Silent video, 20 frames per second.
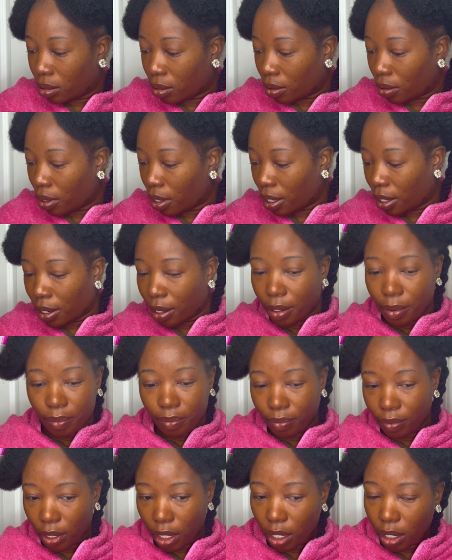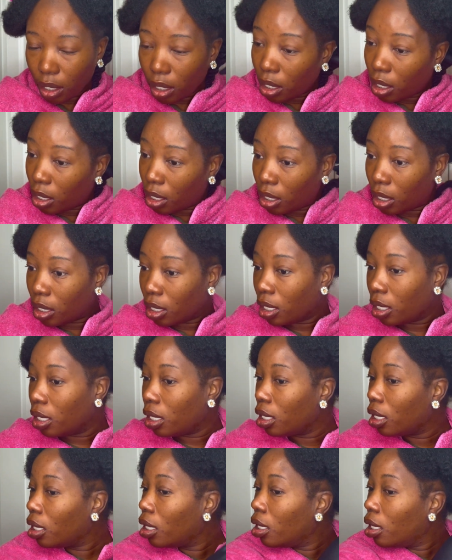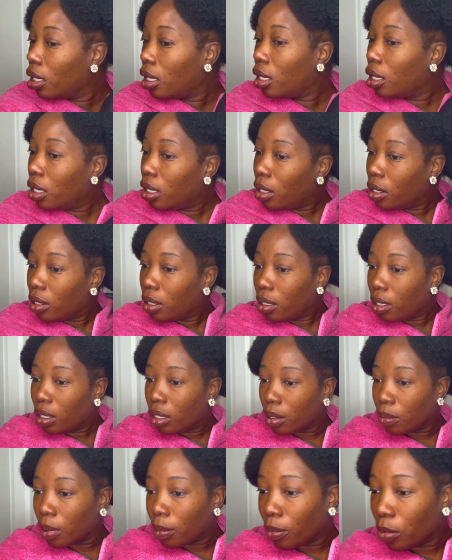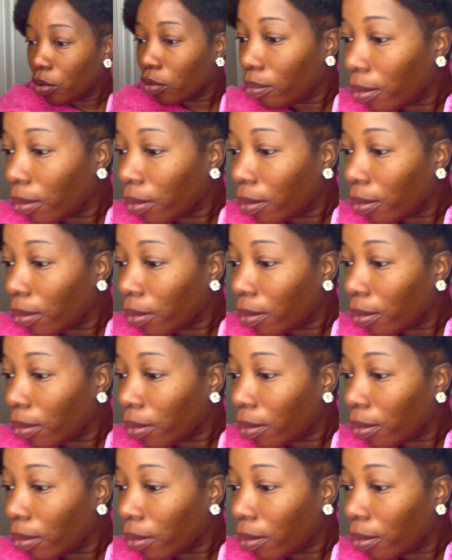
So there, and then let me move